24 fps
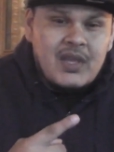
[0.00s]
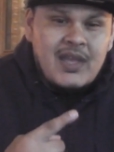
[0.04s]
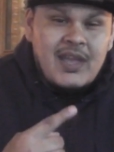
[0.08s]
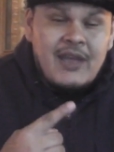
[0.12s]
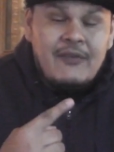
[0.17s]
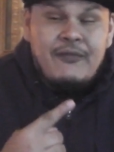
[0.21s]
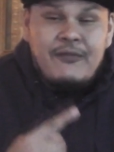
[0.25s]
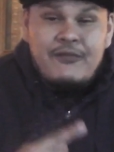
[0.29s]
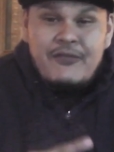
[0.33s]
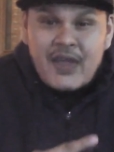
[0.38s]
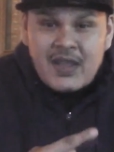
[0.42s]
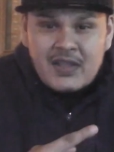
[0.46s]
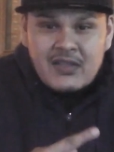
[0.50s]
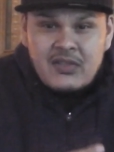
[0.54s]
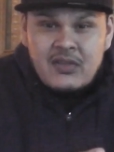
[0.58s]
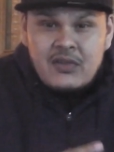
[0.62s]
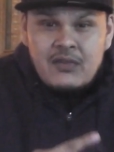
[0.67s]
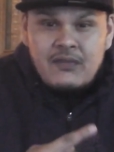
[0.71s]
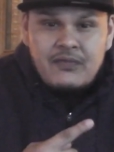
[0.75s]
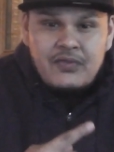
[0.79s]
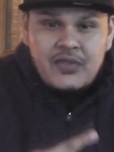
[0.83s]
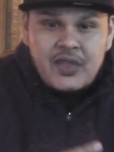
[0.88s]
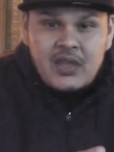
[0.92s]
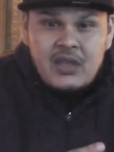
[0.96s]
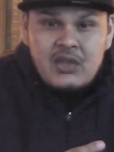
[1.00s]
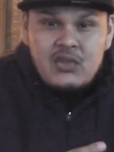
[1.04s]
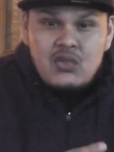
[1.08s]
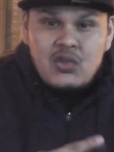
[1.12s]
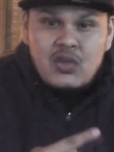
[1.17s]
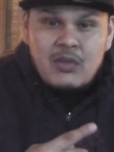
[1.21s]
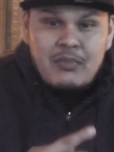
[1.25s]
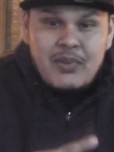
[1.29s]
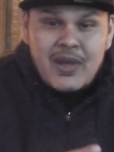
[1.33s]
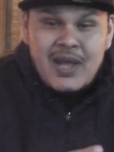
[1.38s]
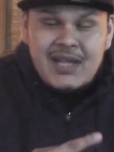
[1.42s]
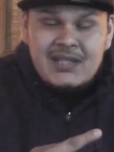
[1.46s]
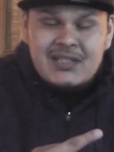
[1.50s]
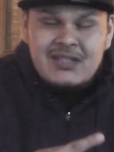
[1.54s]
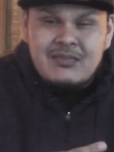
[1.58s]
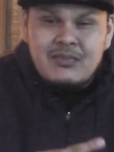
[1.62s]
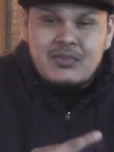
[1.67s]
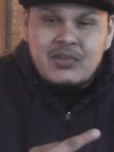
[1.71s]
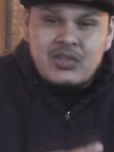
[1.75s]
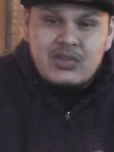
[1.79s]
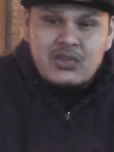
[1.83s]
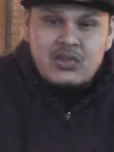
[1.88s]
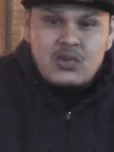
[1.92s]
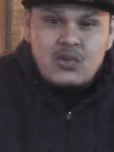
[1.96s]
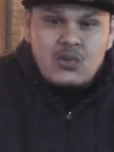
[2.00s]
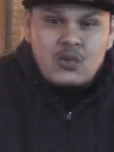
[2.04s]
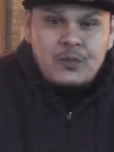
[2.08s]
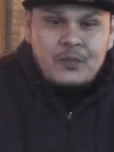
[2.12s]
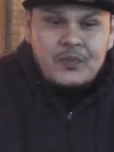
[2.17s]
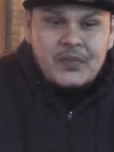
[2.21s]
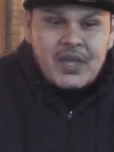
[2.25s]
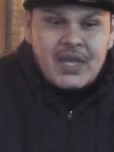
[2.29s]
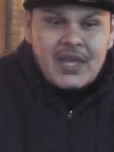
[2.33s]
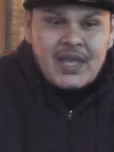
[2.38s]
effective thing you could possibly do,